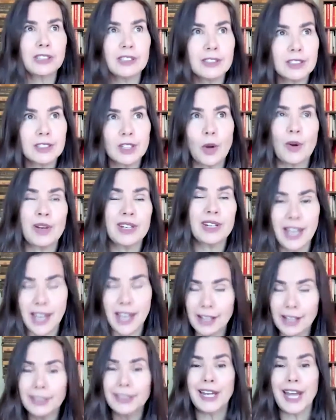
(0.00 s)
is going to
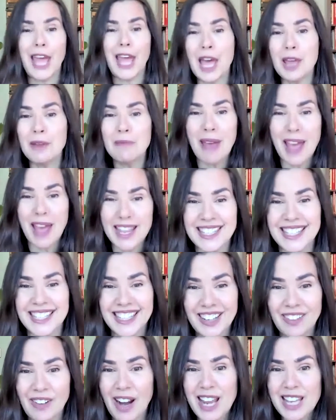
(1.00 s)
hell in a
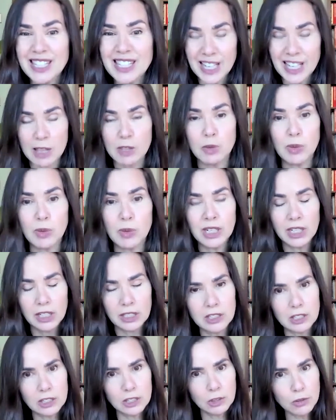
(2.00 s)
handbasket, right? Sometimes we
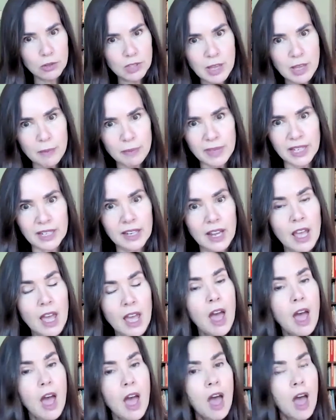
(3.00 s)
need to do something.
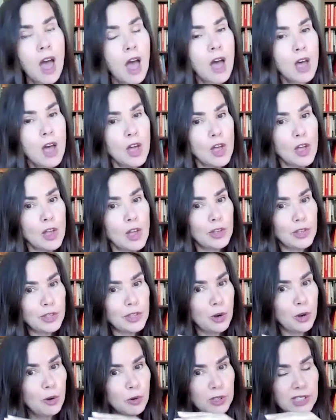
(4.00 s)

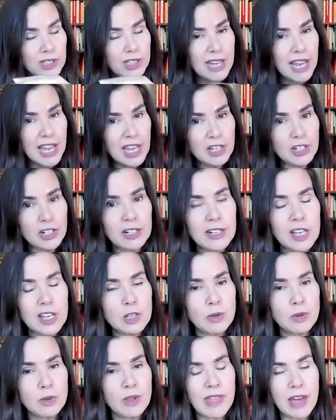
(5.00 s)
So
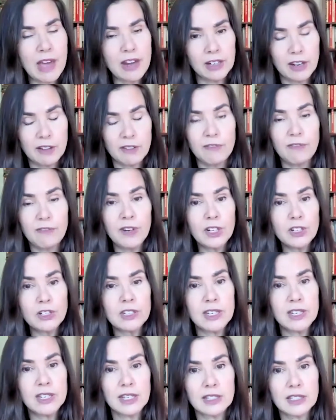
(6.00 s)
tenderness without enough
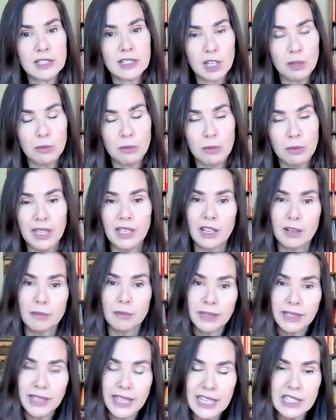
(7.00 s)
fierceness can be
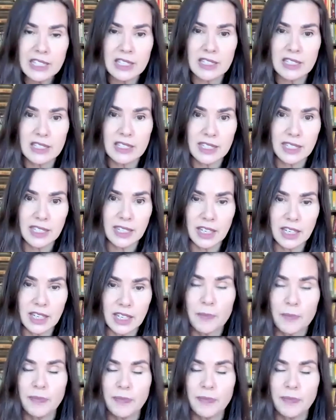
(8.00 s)
complacency.